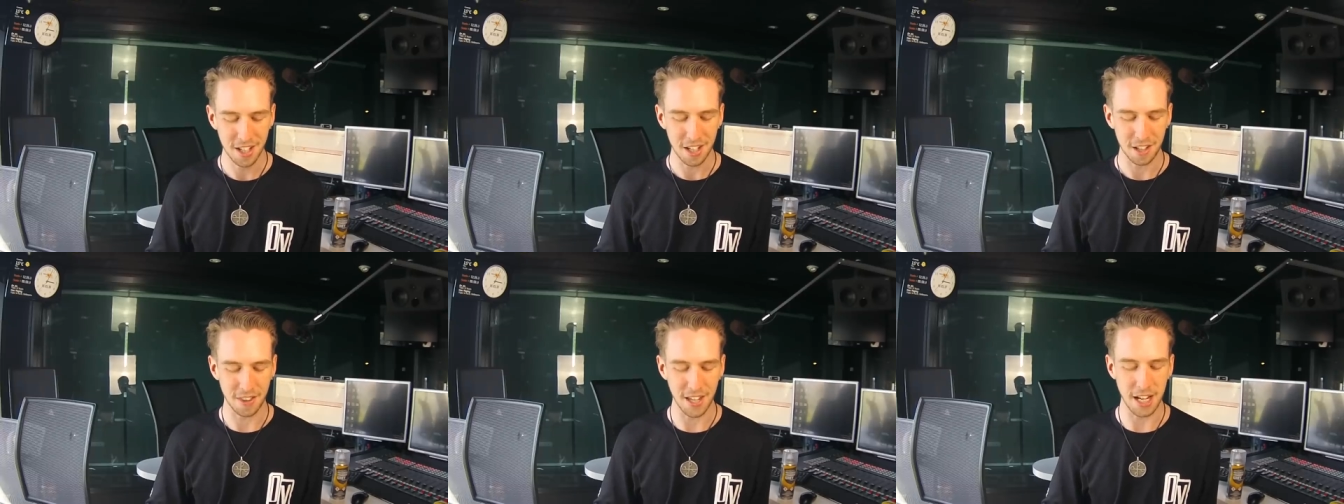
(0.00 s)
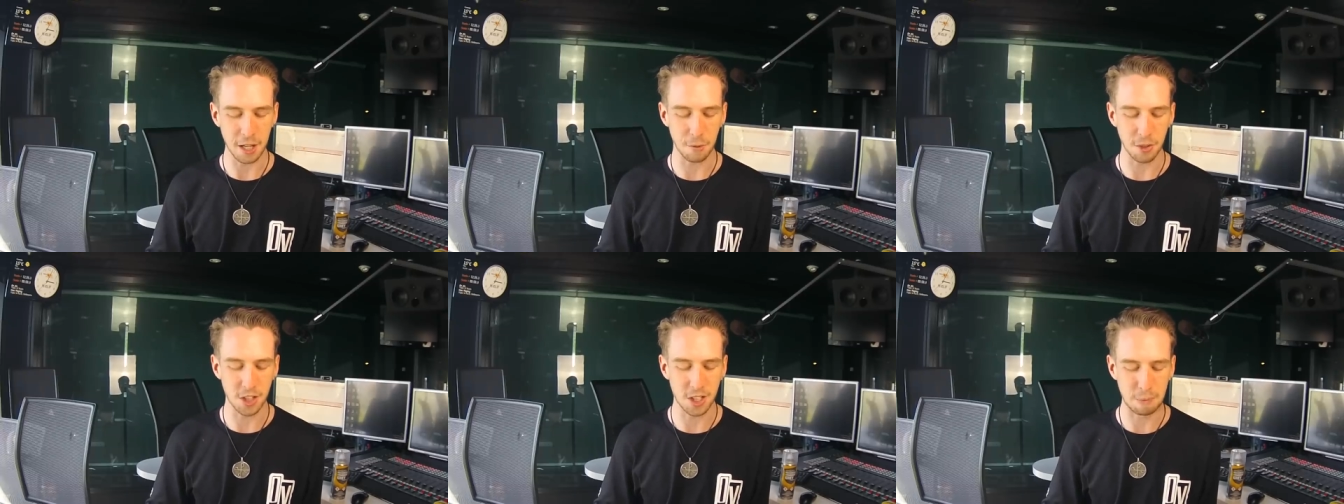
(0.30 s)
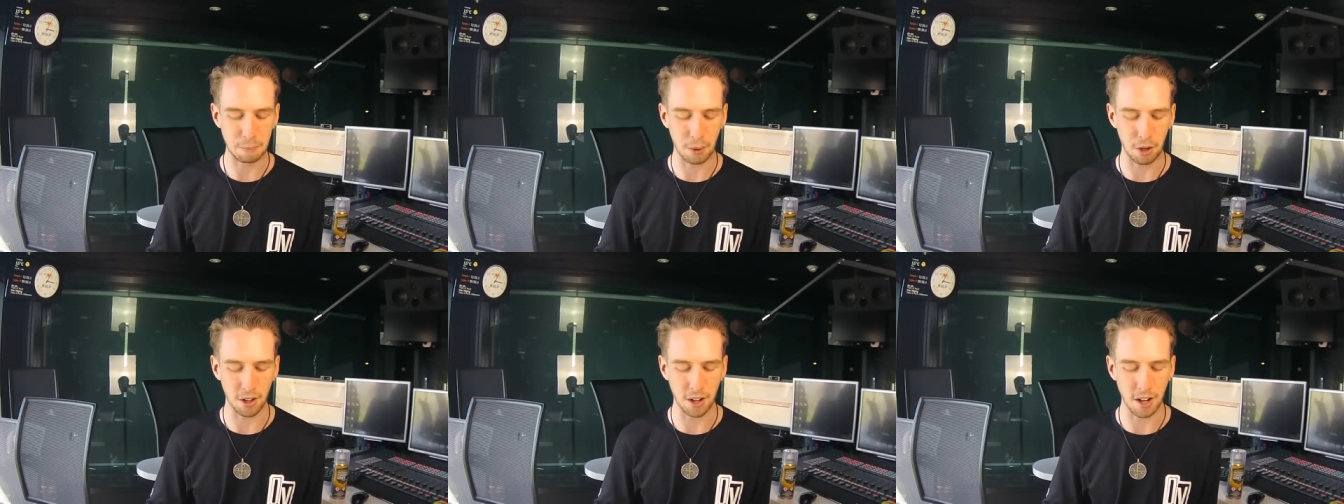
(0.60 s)
They
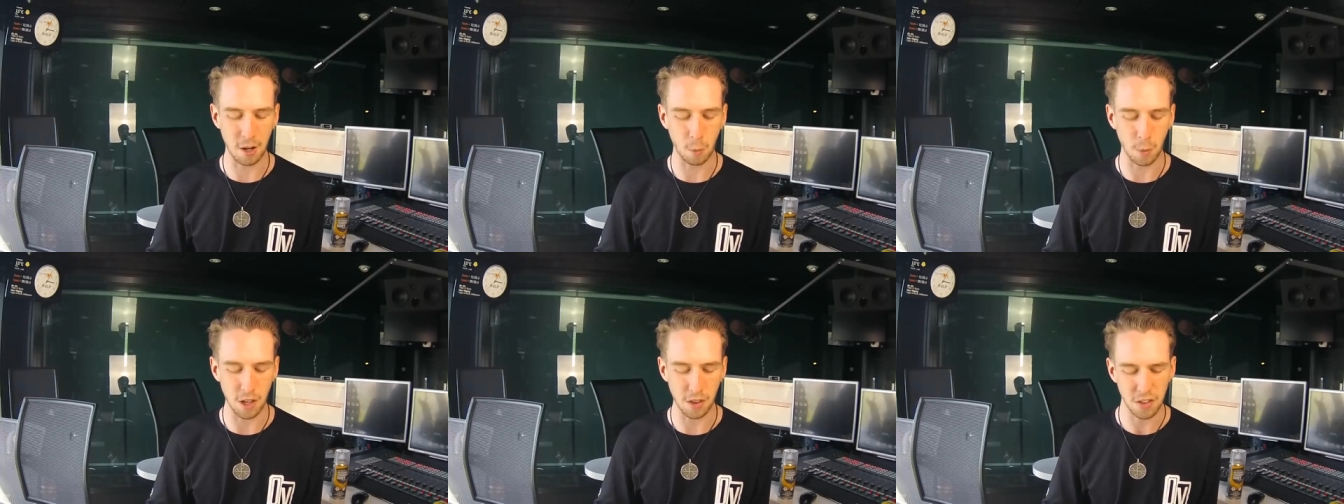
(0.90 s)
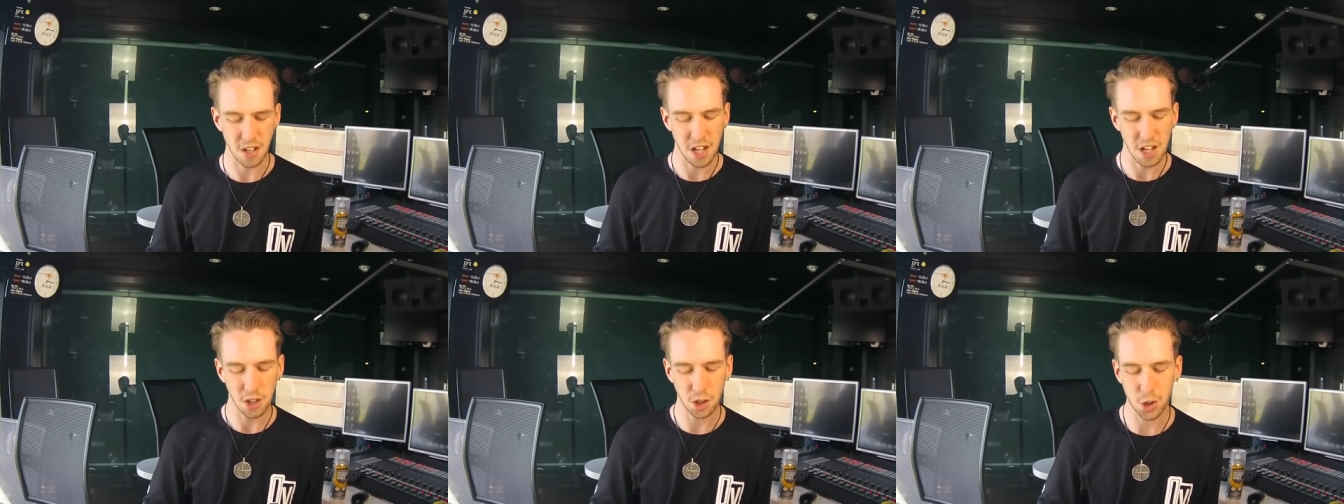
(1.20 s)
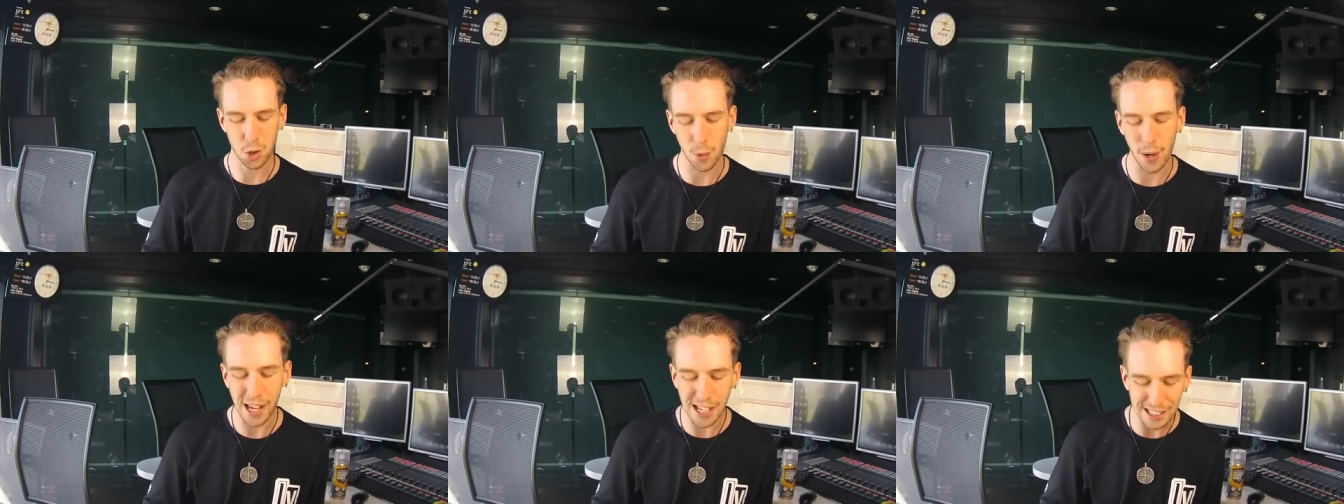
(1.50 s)
responded with,
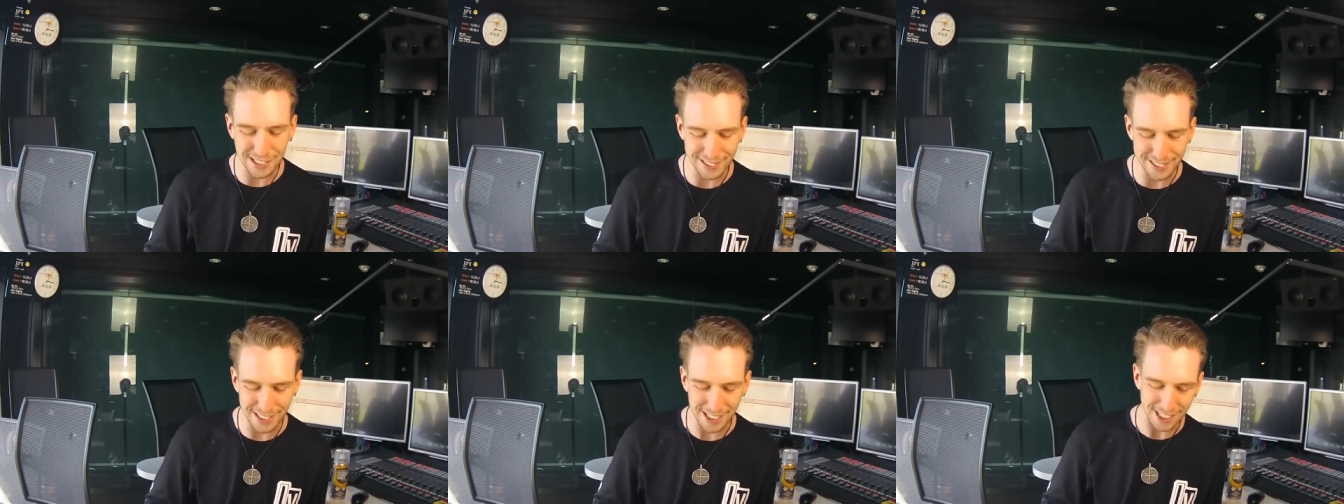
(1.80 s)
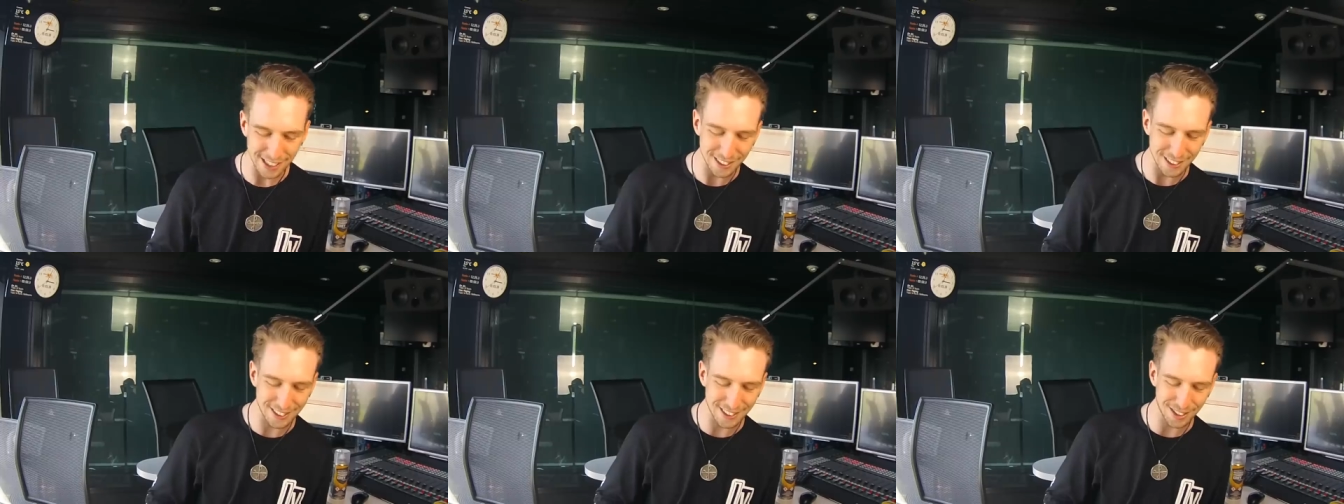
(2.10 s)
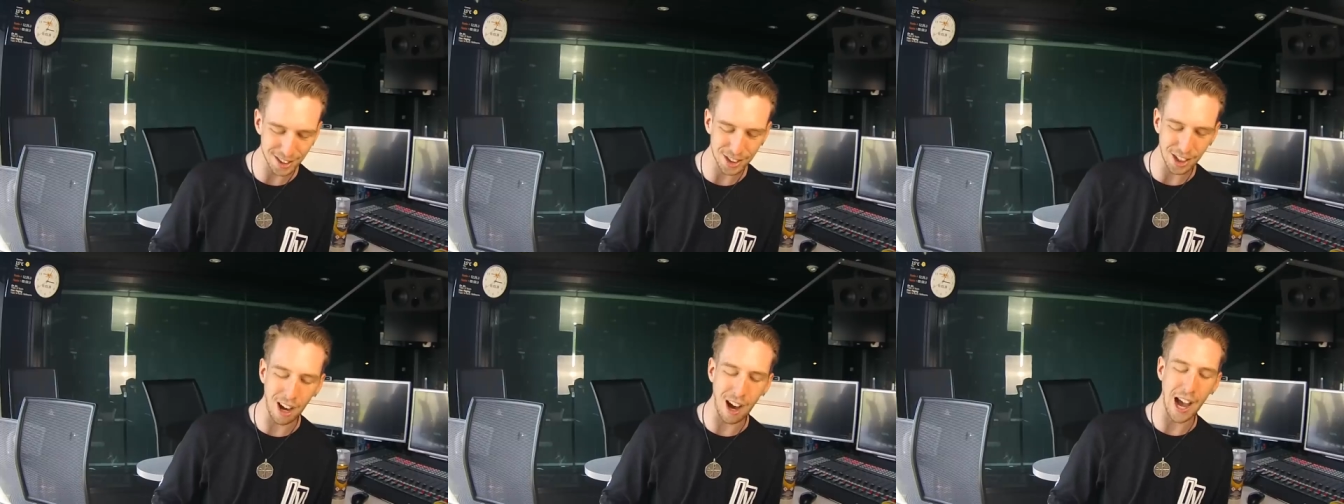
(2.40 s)
Tracy and
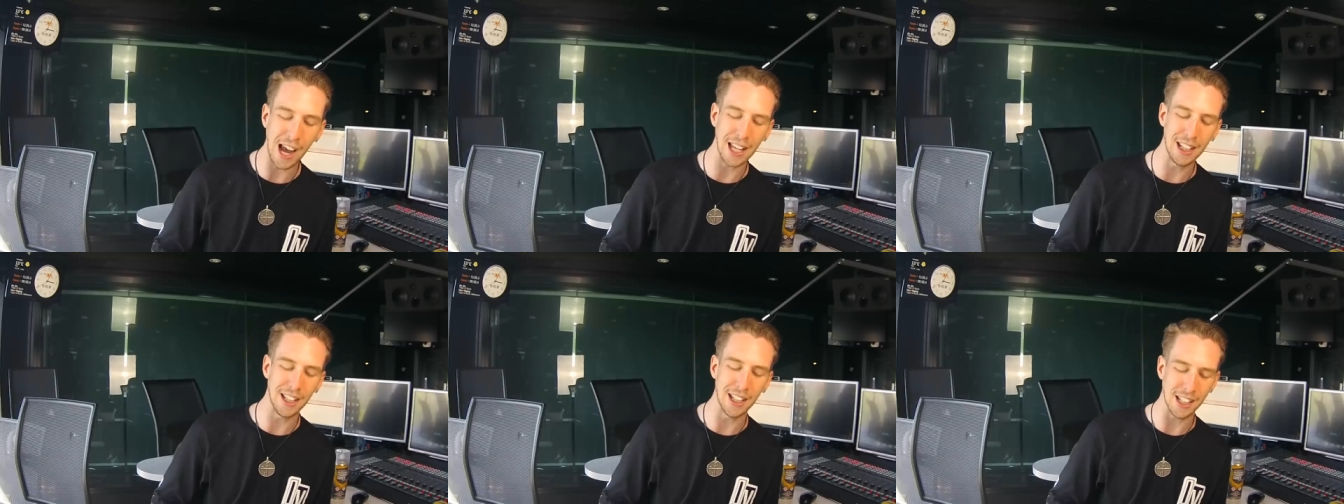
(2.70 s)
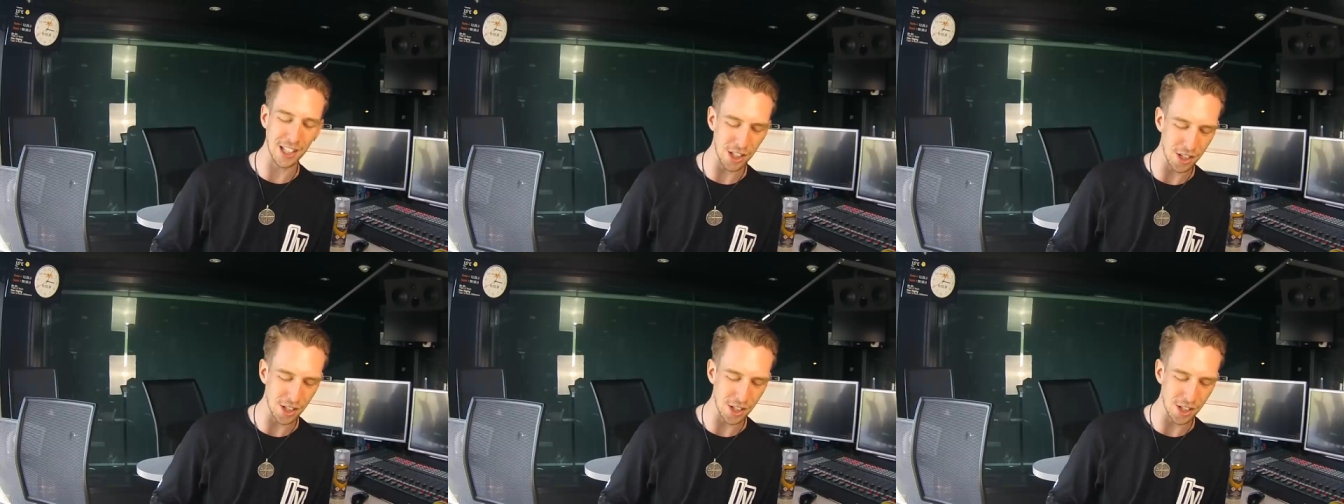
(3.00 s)
Skylar,